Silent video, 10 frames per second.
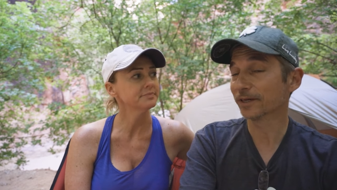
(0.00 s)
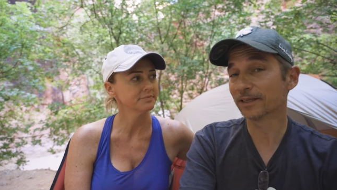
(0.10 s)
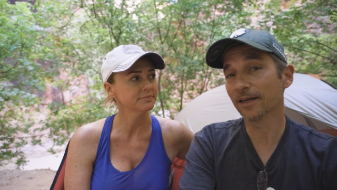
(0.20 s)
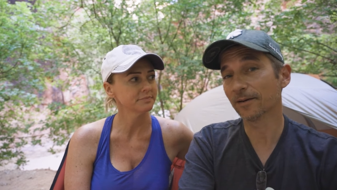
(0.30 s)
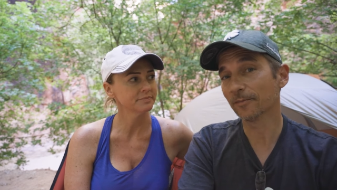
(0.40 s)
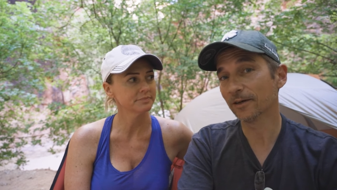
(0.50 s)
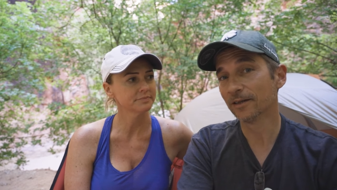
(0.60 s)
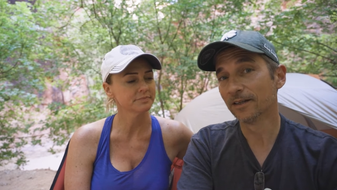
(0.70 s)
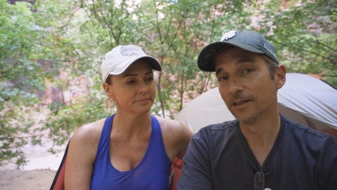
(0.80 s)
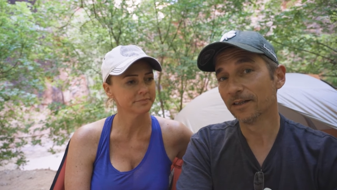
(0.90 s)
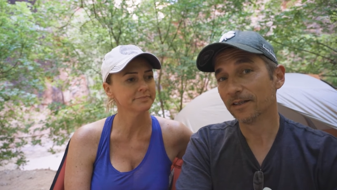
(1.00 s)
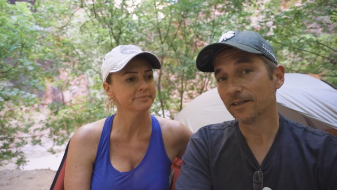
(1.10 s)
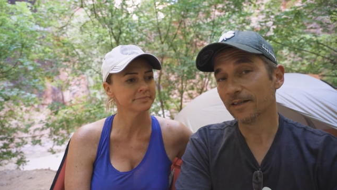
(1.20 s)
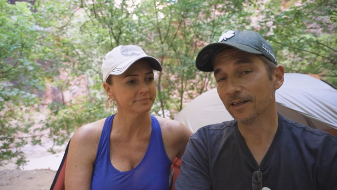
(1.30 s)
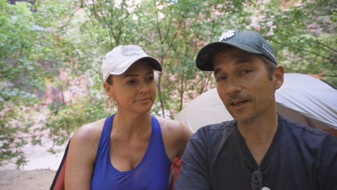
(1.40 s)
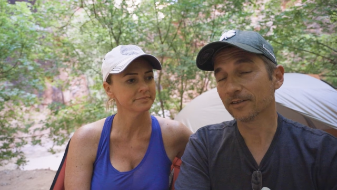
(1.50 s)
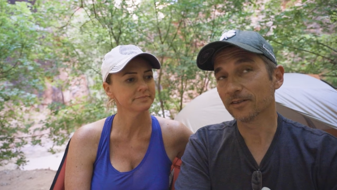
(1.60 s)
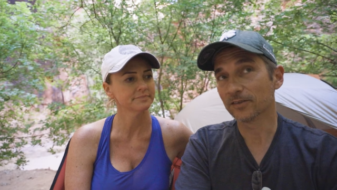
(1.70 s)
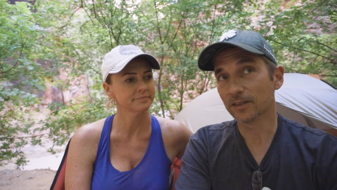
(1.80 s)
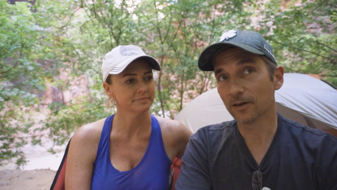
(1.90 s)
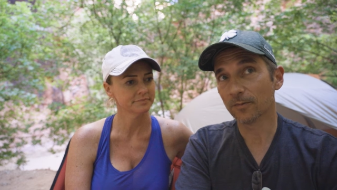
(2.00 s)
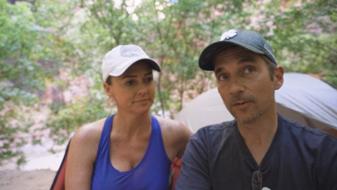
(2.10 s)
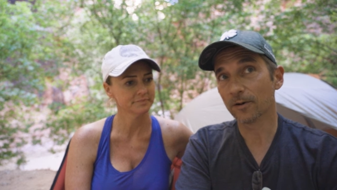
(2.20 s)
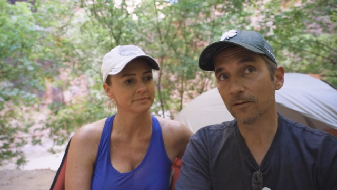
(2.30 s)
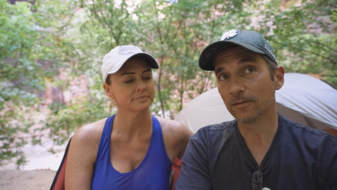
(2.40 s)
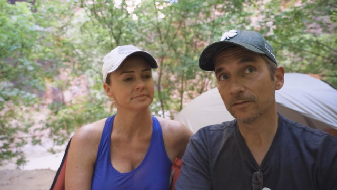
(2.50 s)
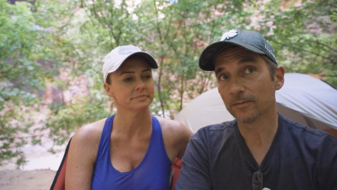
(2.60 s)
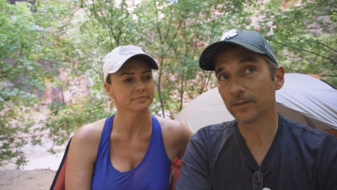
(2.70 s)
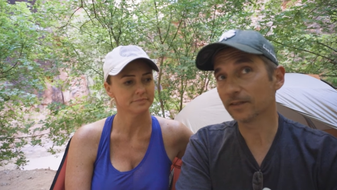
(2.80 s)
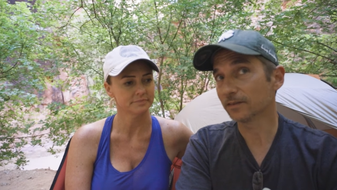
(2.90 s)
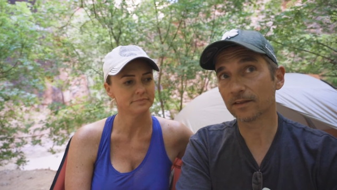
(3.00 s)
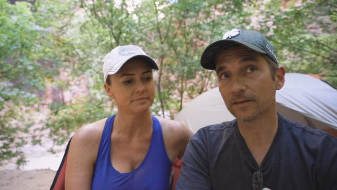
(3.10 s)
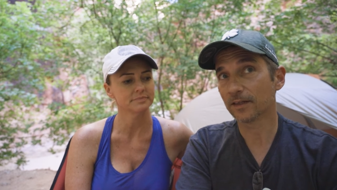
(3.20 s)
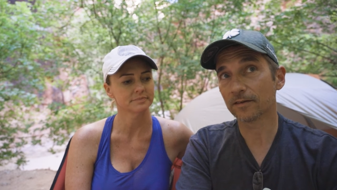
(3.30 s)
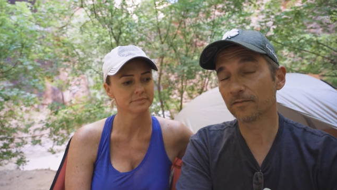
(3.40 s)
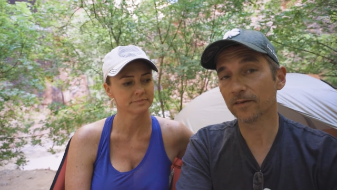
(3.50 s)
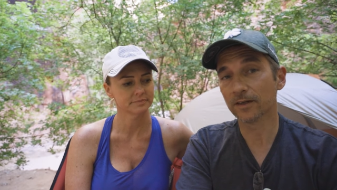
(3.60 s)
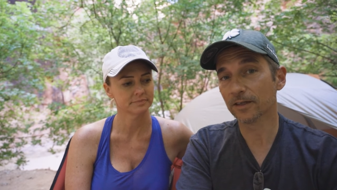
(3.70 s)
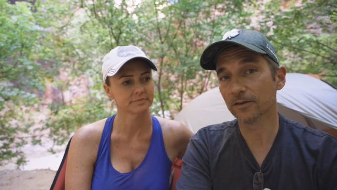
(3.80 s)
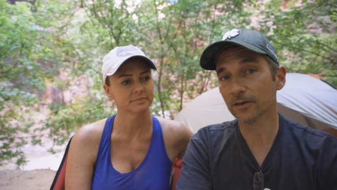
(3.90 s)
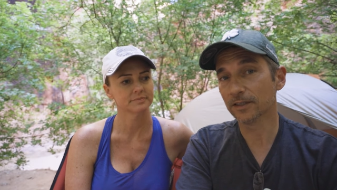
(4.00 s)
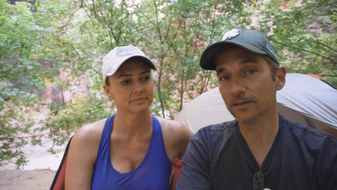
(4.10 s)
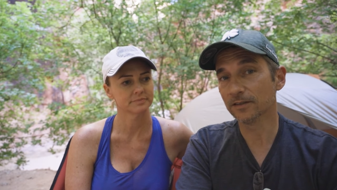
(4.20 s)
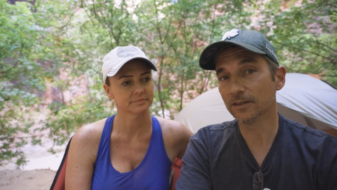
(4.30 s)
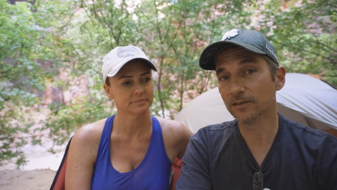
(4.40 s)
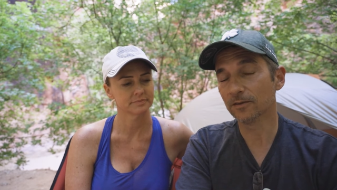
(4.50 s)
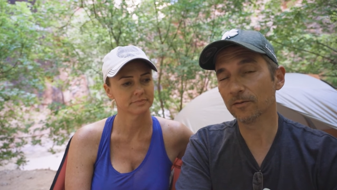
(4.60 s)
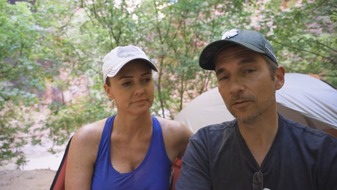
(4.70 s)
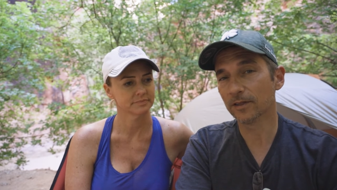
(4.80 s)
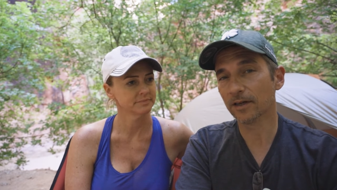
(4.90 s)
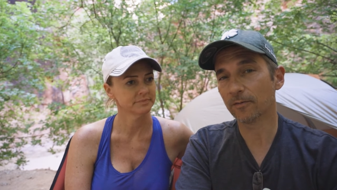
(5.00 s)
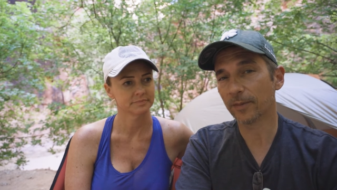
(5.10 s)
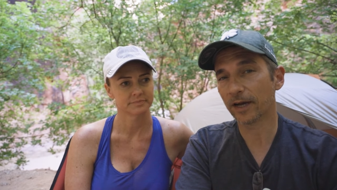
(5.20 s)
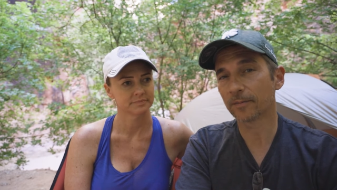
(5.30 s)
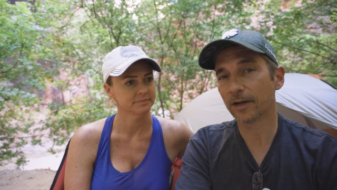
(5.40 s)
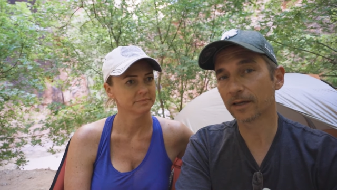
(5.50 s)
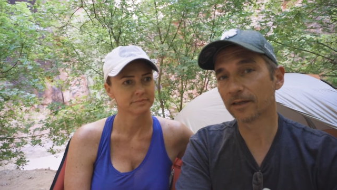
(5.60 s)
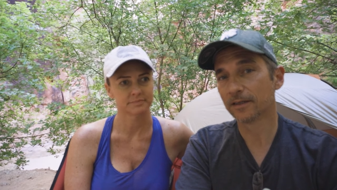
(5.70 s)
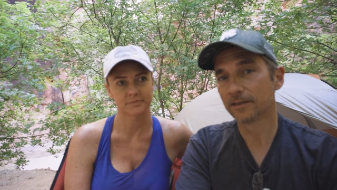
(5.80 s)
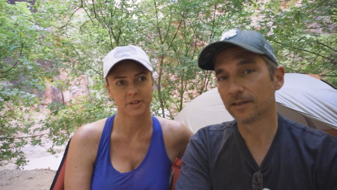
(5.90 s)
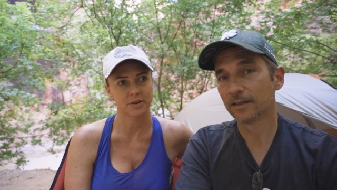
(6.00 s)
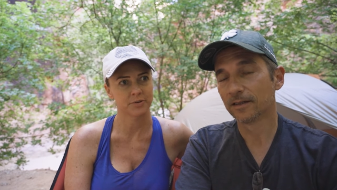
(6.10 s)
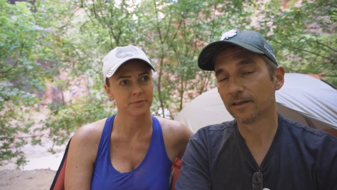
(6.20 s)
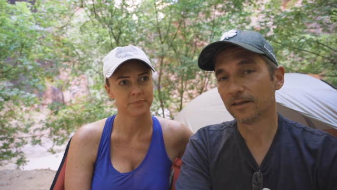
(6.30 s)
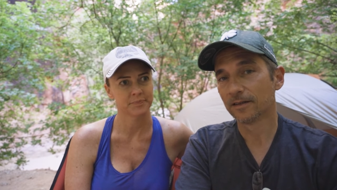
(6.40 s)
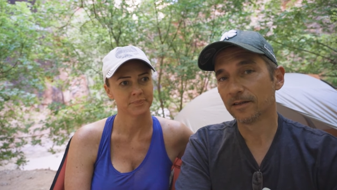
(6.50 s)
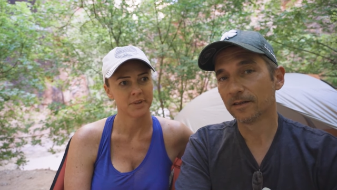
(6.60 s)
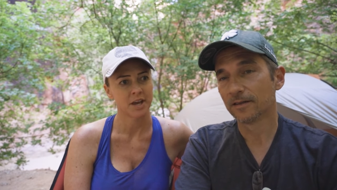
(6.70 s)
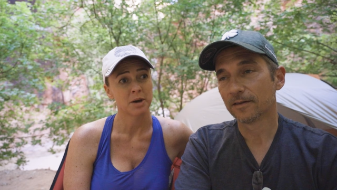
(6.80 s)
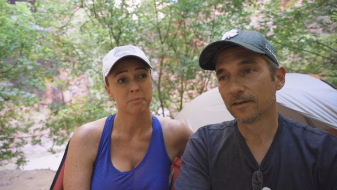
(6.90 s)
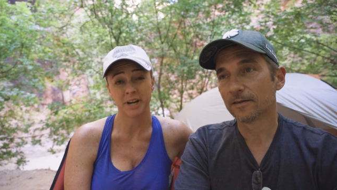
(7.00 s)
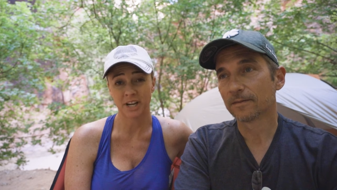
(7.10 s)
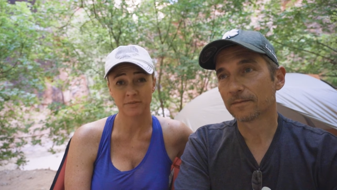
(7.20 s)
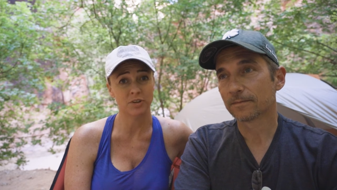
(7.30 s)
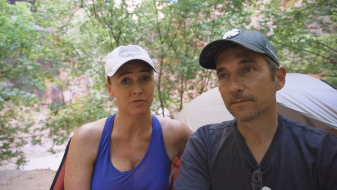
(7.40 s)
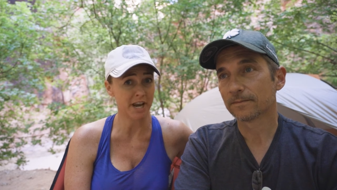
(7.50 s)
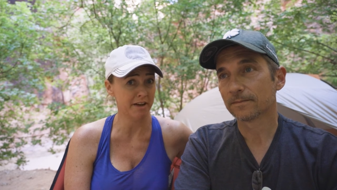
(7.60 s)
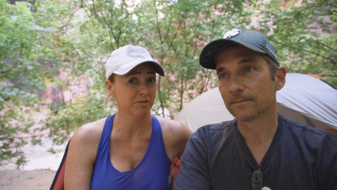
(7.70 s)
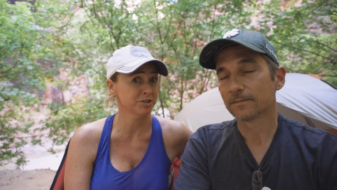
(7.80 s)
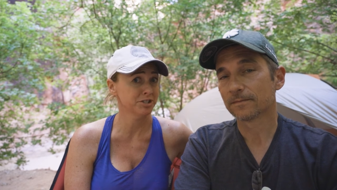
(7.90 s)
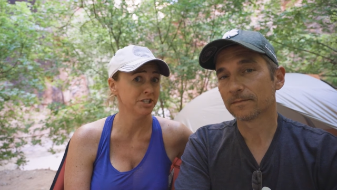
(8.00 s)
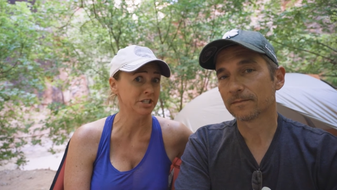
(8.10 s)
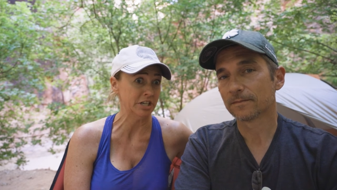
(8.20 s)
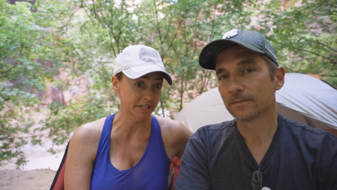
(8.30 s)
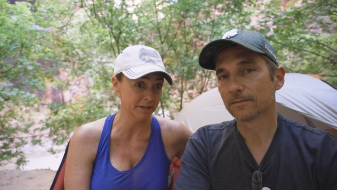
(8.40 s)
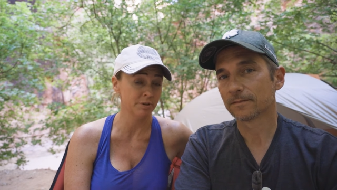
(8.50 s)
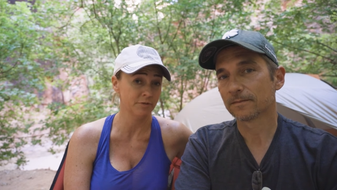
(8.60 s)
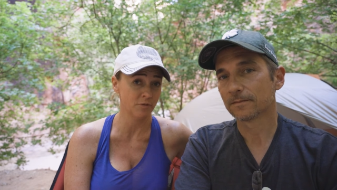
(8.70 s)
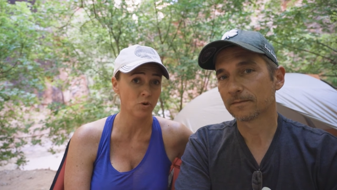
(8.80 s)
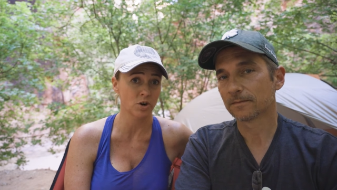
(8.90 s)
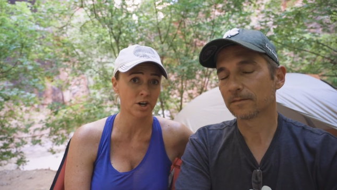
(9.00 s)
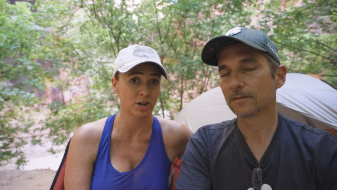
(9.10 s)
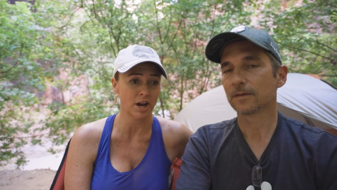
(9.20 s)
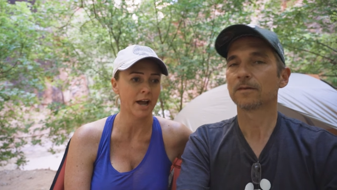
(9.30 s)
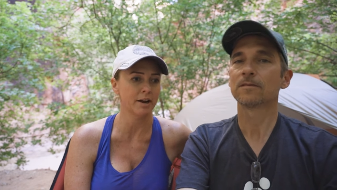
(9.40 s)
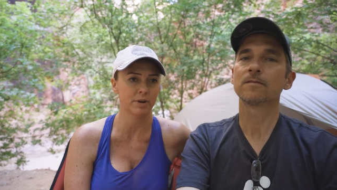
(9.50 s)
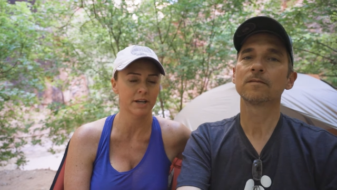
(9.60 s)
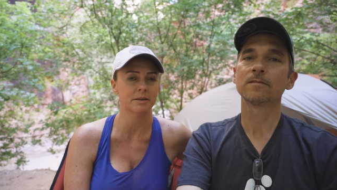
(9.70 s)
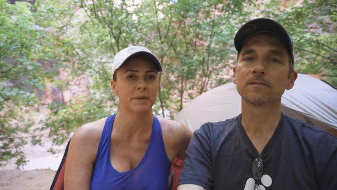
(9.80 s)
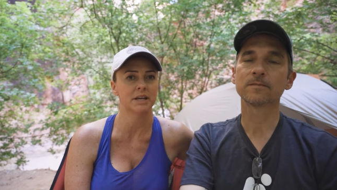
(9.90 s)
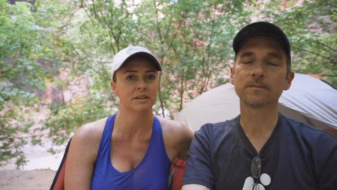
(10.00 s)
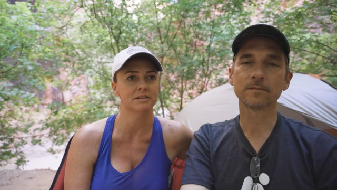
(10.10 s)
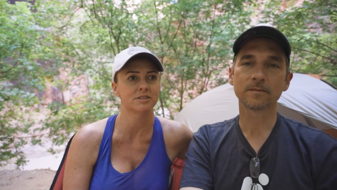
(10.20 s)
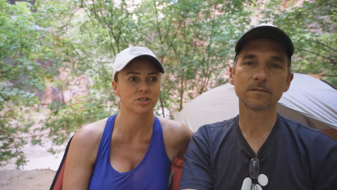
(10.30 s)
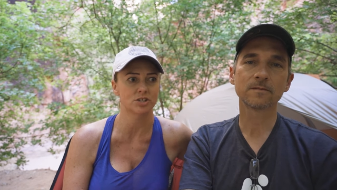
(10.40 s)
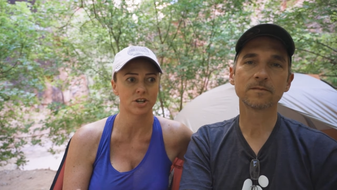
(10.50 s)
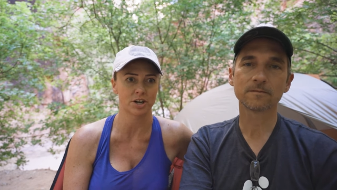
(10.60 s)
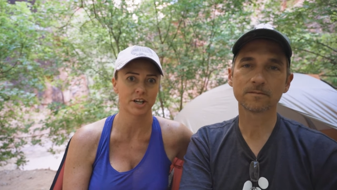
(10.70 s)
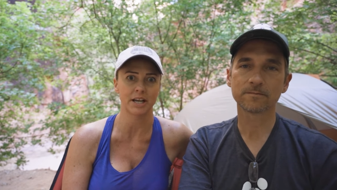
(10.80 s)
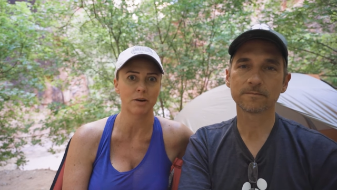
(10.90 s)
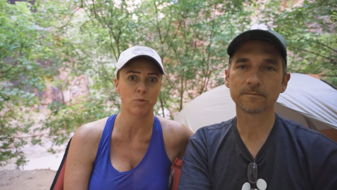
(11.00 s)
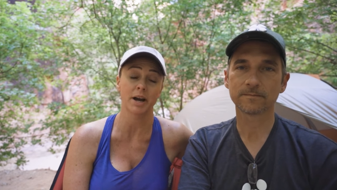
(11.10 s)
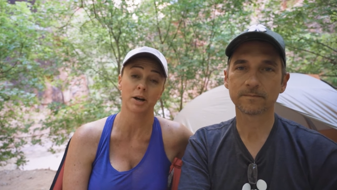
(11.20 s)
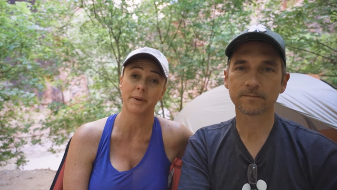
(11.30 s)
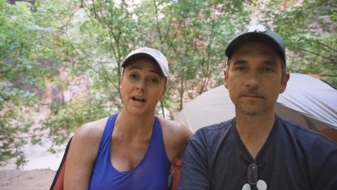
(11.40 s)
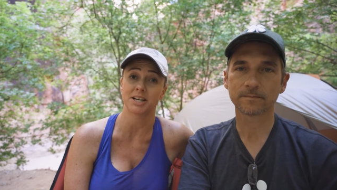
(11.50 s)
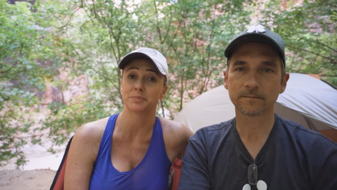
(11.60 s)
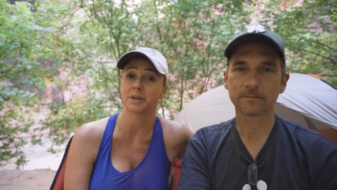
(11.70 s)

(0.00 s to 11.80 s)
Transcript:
Speaker 1: my camera mm-hmm. and not just the GoPro because it's not fun or easy to do when you have a backpack.
Speaker 2: No. But if you've never done it before, I recommend starting at Wire Pass